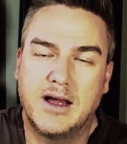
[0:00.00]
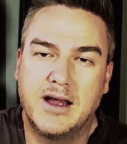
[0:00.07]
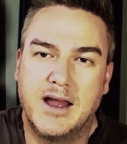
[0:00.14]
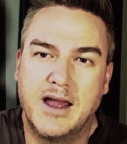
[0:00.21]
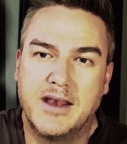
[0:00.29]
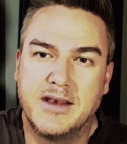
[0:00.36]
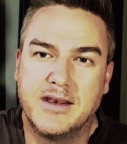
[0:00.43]

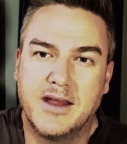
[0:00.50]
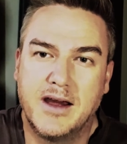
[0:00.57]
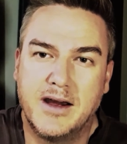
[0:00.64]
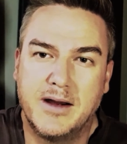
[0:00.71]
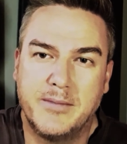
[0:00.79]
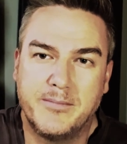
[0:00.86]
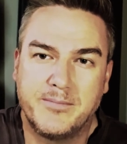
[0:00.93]
and
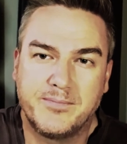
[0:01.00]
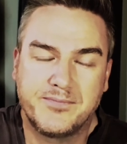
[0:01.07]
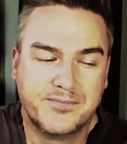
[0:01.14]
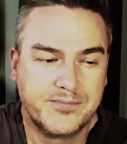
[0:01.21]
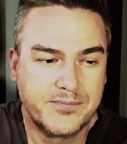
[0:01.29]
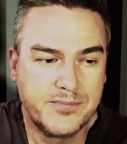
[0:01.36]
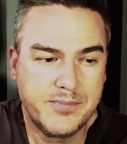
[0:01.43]

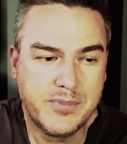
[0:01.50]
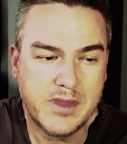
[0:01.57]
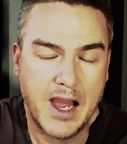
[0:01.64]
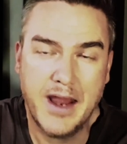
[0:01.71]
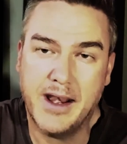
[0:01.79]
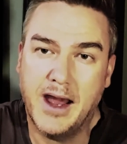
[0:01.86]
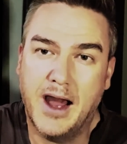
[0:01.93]

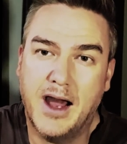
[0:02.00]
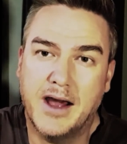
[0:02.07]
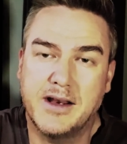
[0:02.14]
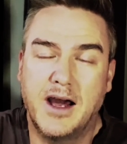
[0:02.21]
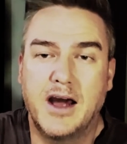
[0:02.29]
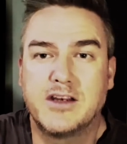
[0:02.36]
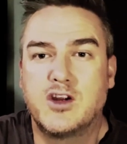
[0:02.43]
the
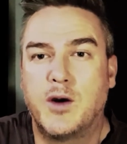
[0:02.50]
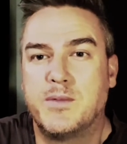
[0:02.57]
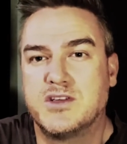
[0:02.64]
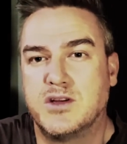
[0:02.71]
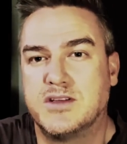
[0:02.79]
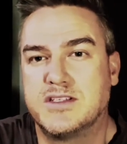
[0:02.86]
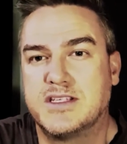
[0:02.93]
hard
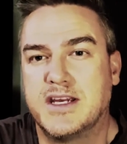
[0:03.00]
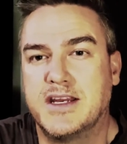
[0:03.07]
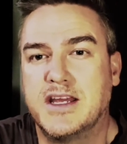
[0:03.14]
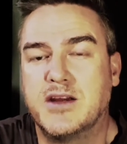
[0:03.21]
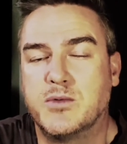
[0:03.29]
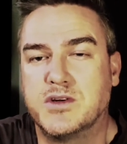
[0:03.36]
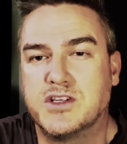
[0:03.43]
copies on
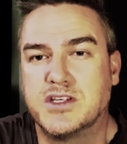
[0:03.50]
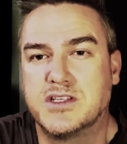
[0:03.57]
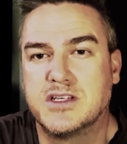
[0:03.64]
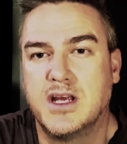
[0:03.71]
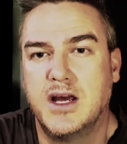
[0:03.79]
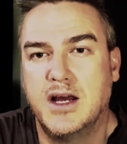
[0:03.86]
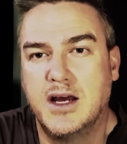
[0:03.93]
CD, which
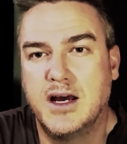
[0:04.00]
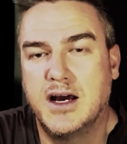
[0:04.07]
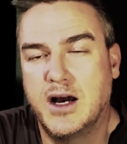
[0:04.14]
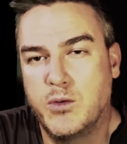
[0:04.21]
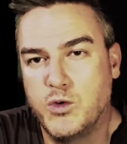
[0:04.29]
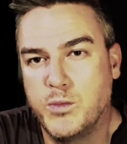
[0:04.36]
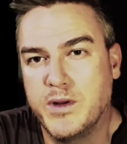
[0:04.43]
is
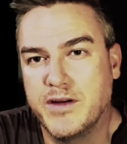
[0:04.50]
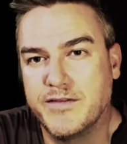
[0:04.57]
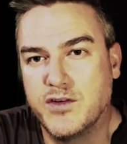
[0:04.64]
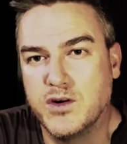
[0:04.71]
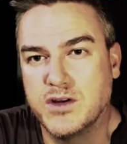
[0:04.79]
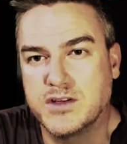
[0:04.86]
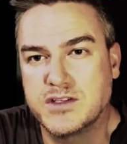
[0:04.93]
will be a
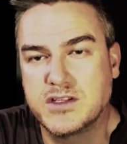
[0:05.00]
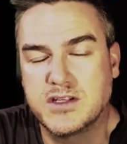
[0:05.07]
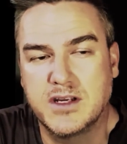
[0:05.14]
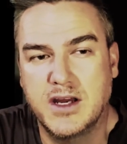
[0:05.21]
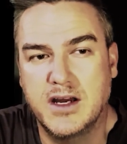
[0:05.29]
first.